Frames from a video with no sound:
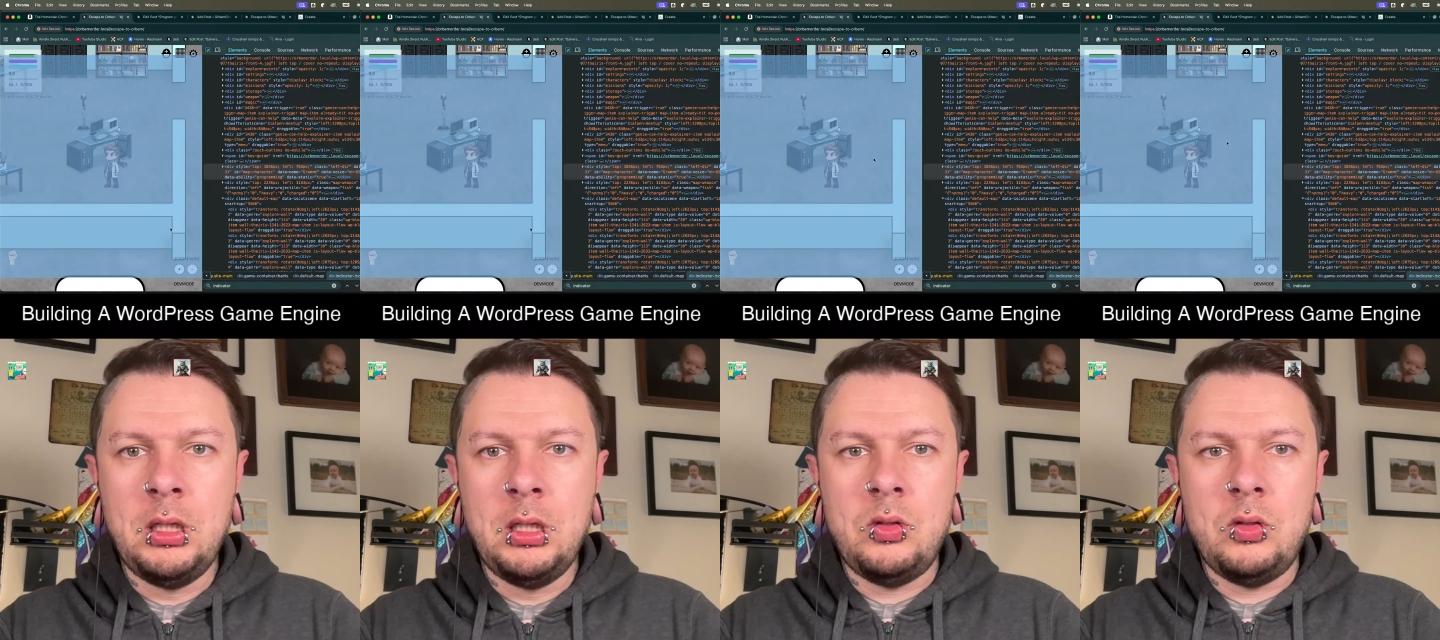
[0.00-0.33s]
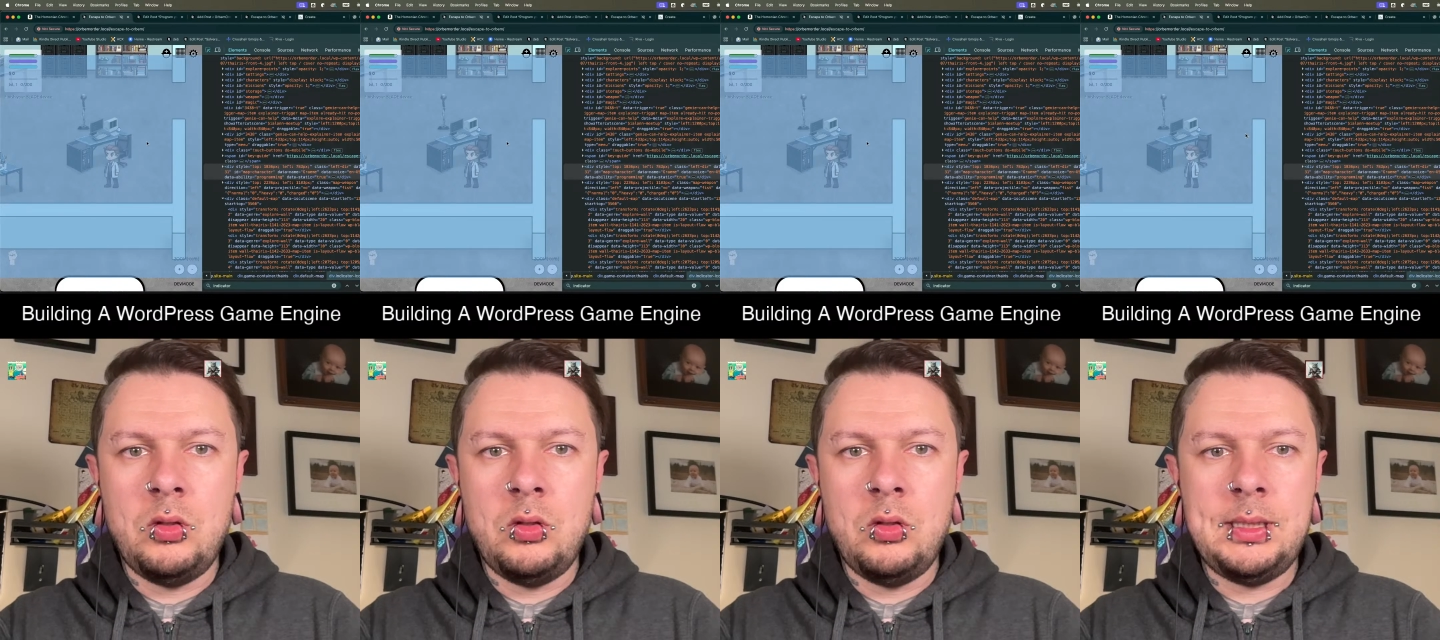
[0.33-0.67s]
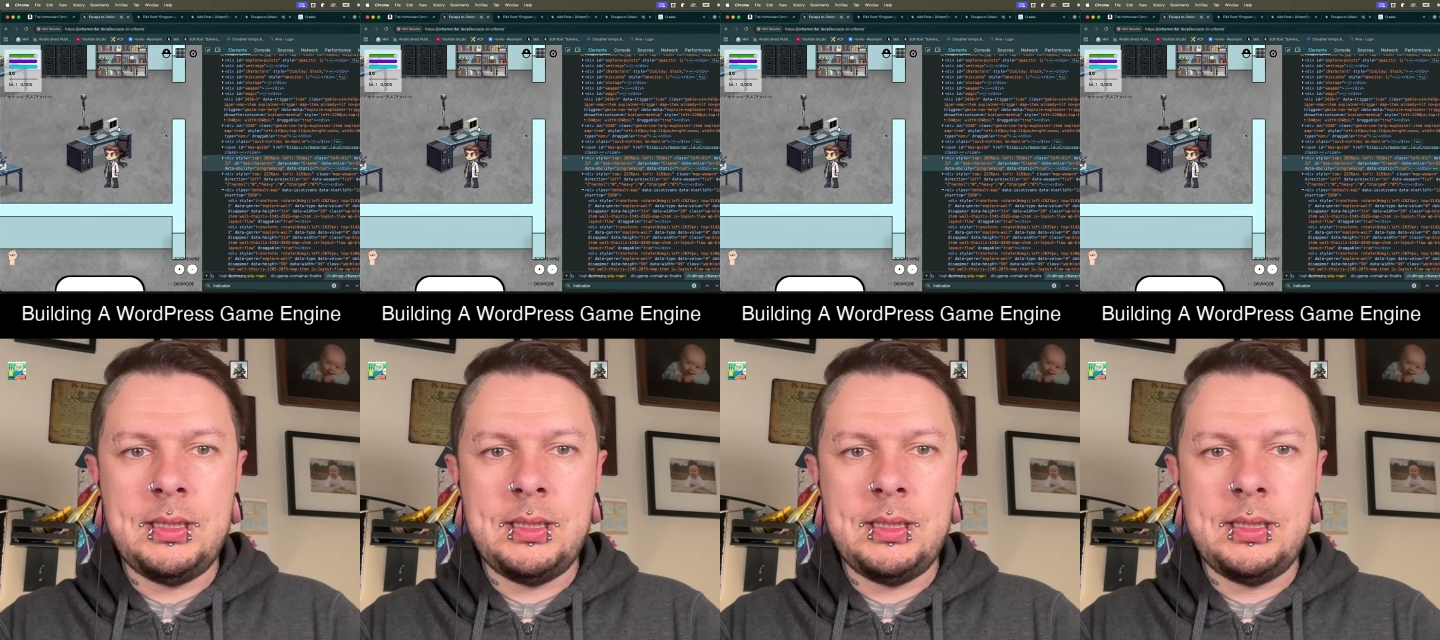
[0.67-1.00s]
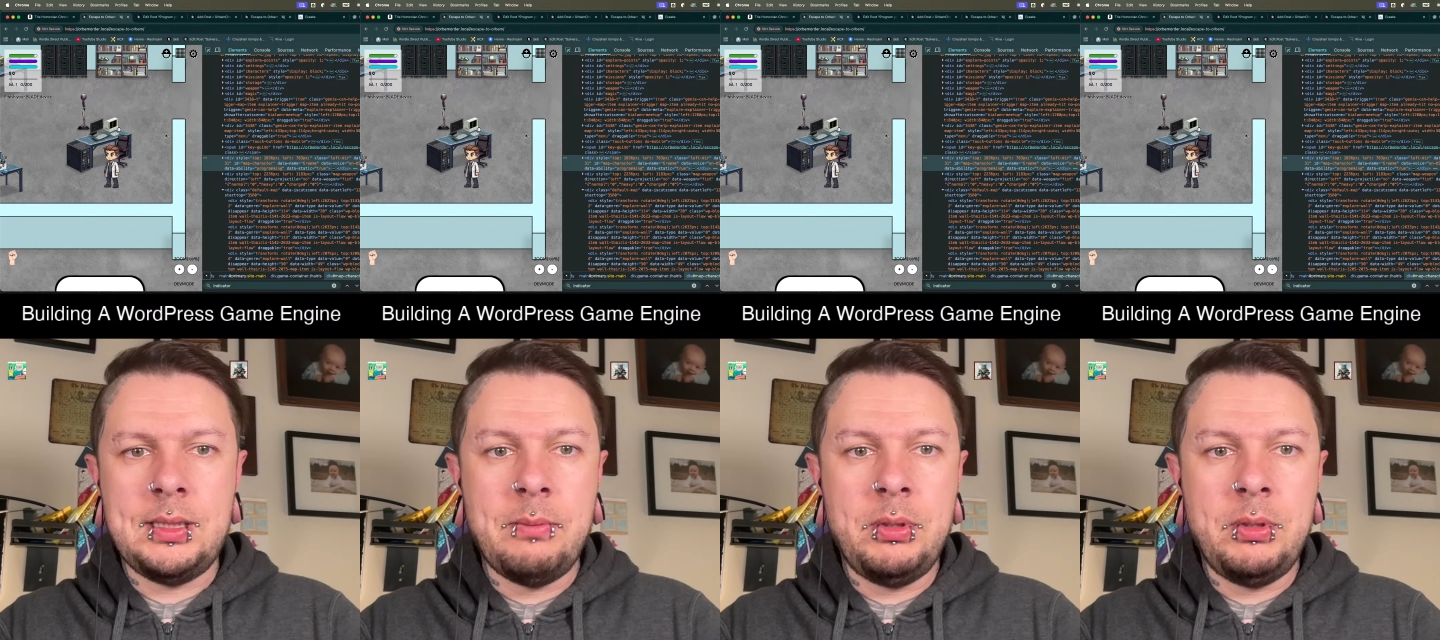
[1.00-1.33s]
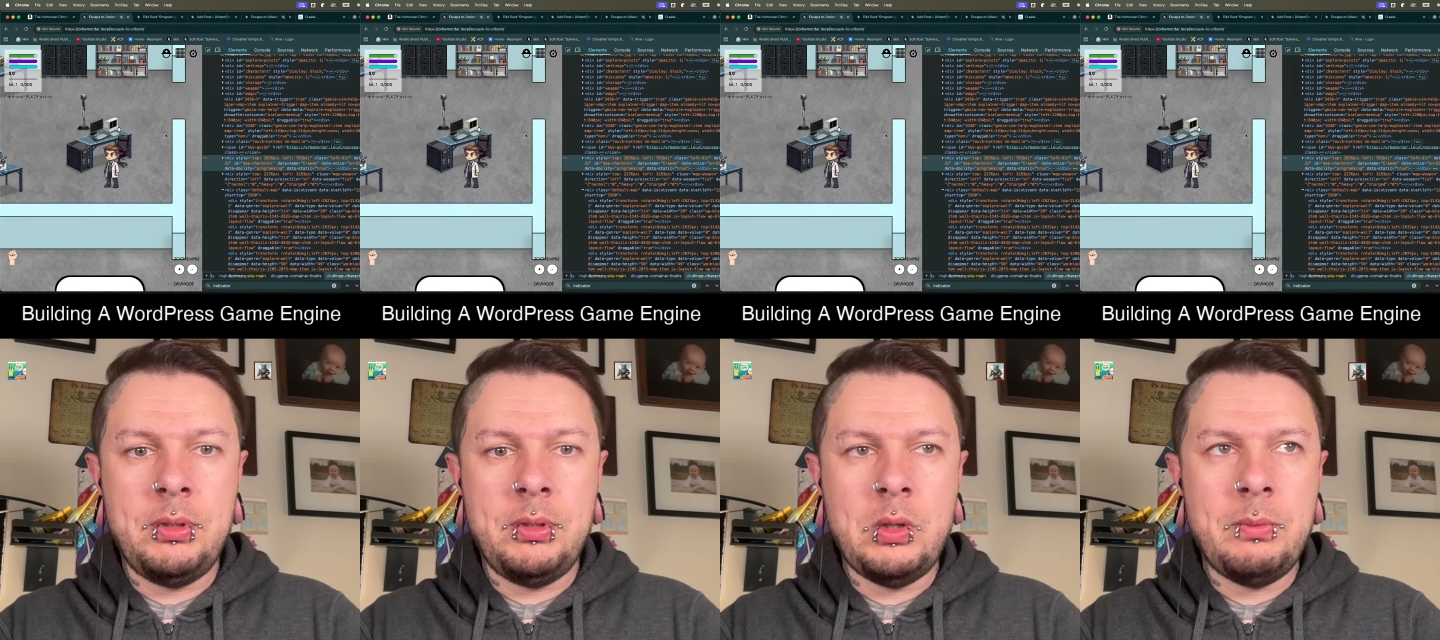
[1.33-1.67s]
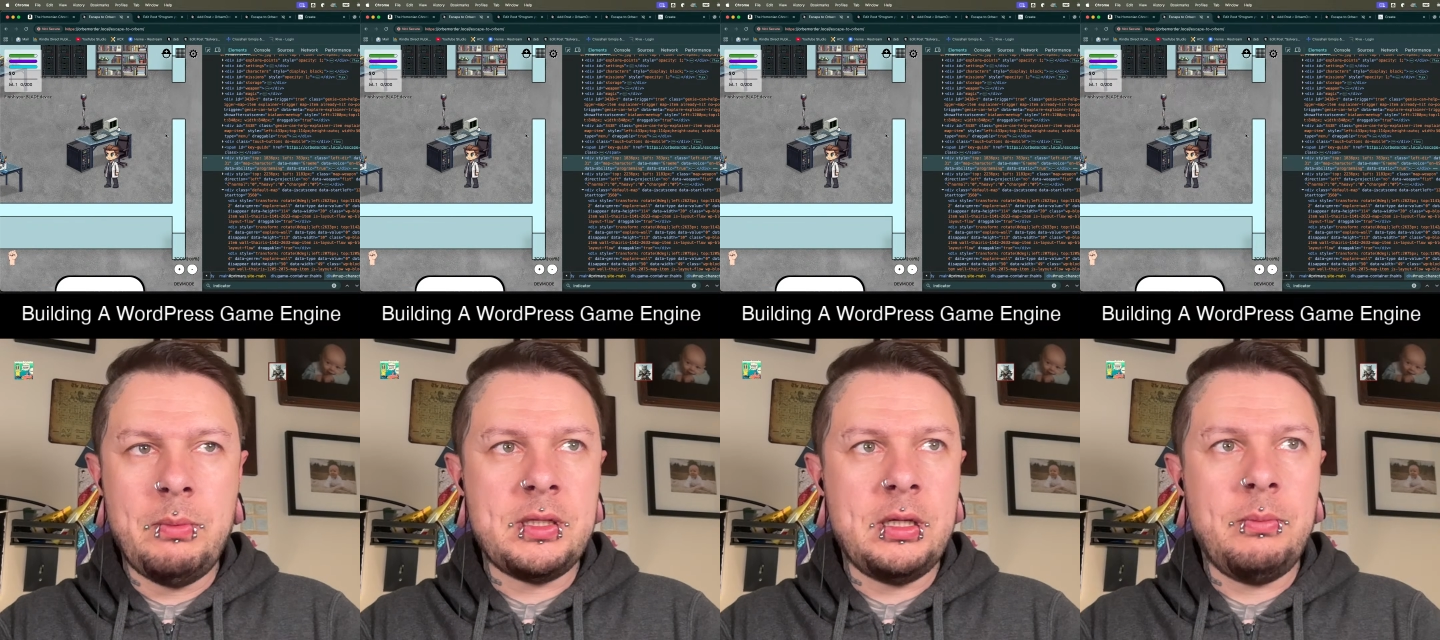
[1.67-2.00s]
36. I've been a
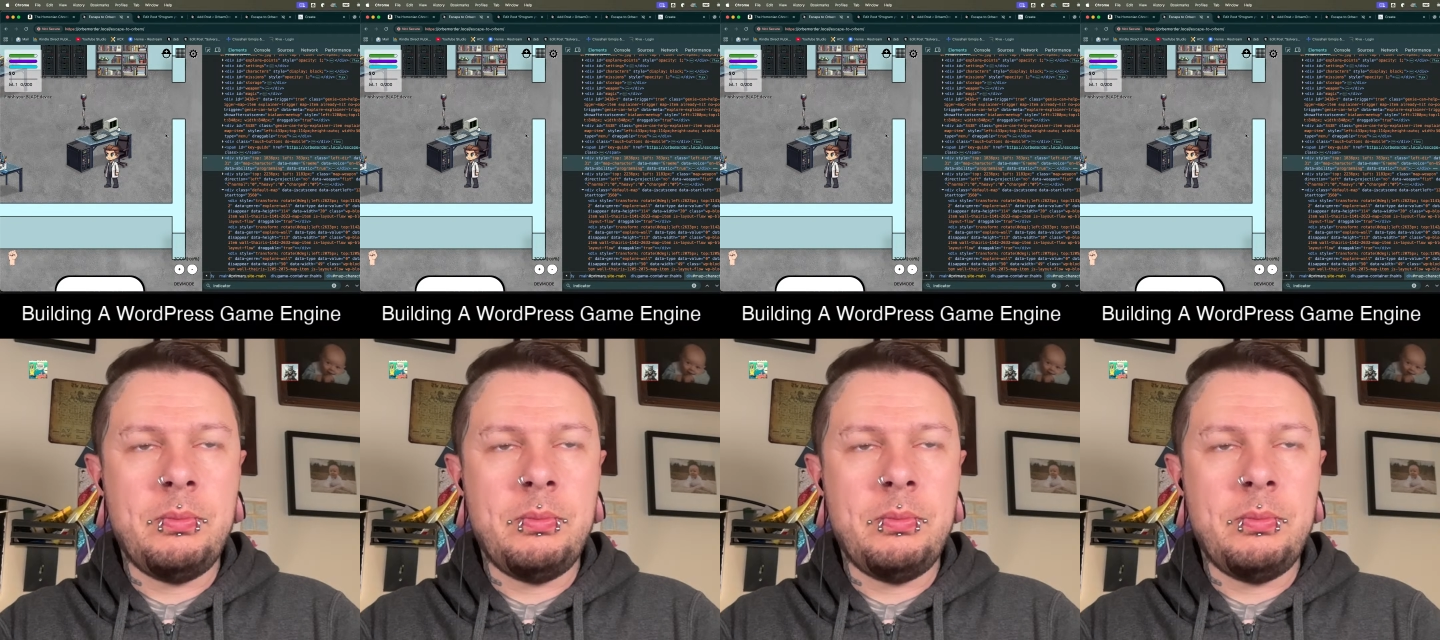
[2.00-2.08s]
website